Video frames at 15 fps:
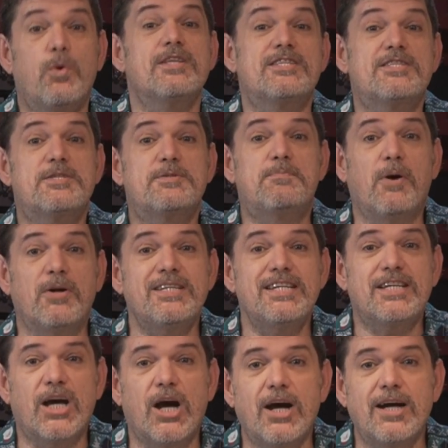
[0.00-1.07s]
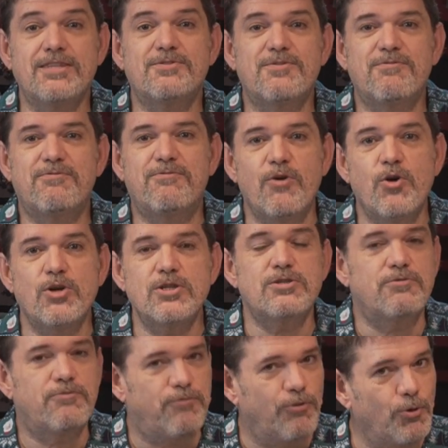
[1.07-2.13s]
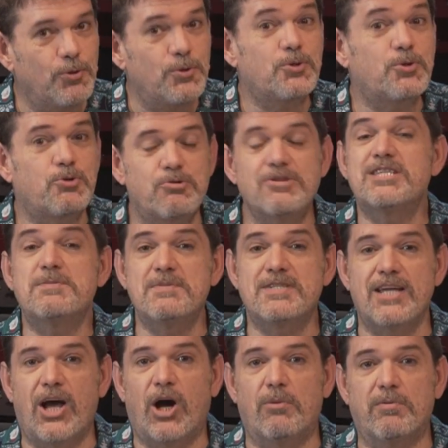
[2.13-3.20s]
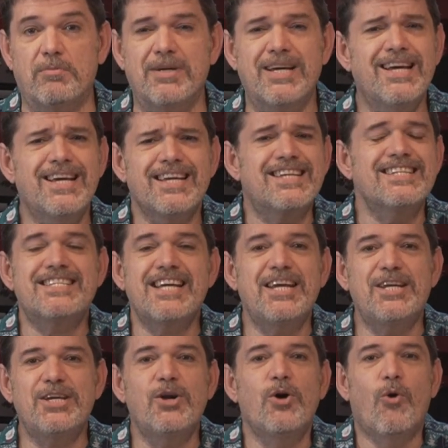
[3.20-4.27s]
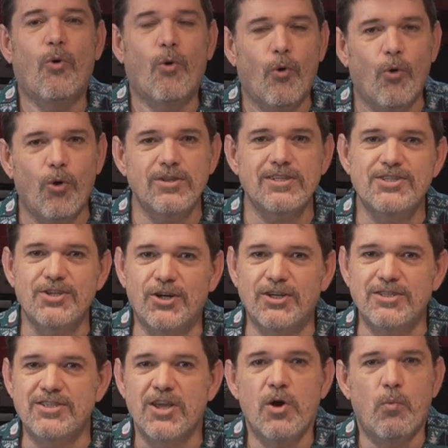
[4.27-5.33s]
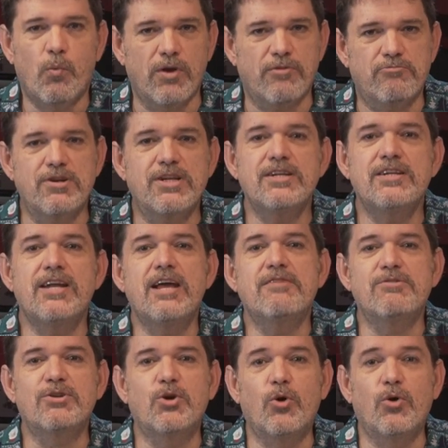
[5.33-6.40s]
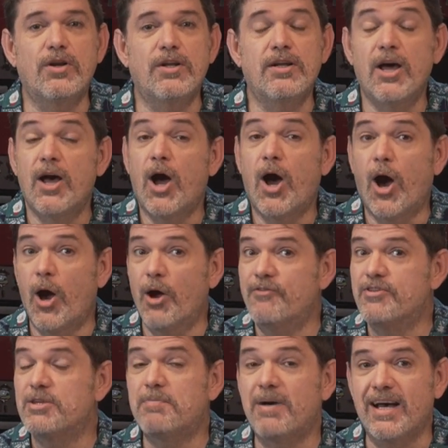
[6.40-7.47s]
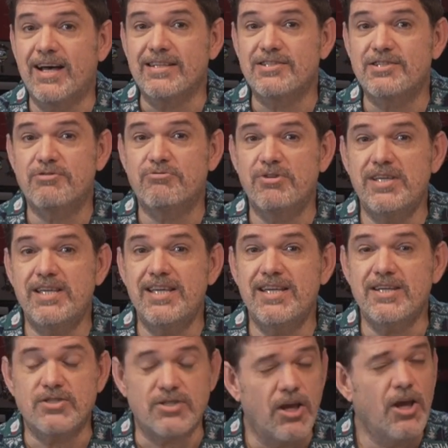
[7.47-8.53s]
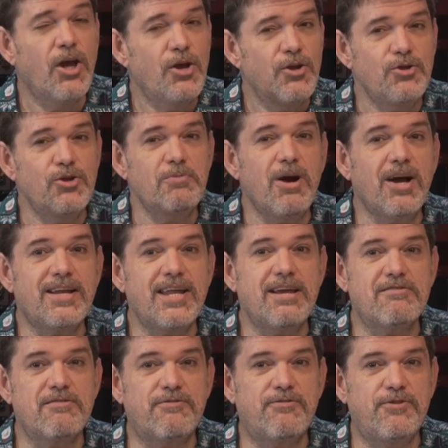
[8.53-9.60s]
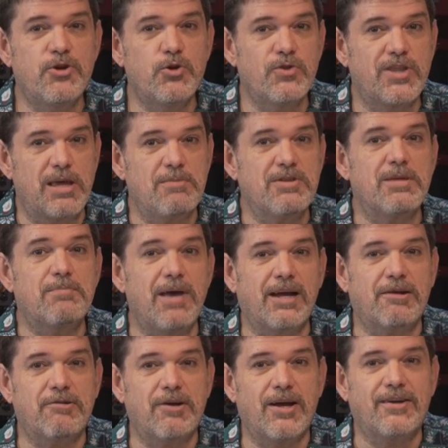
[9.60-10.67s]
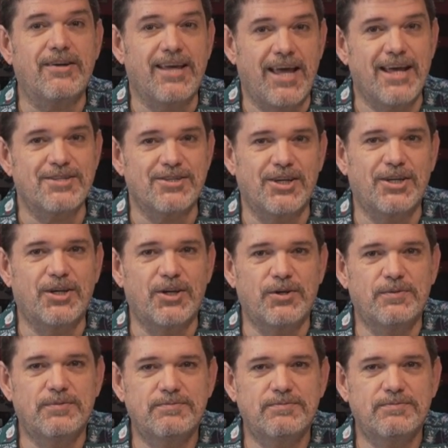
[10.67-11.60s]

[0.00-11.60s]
with Spotty Kite's first full Christmas album, containing all the songs we've written and recorded over the past 3 years. You might hear a few of them in the background as I go.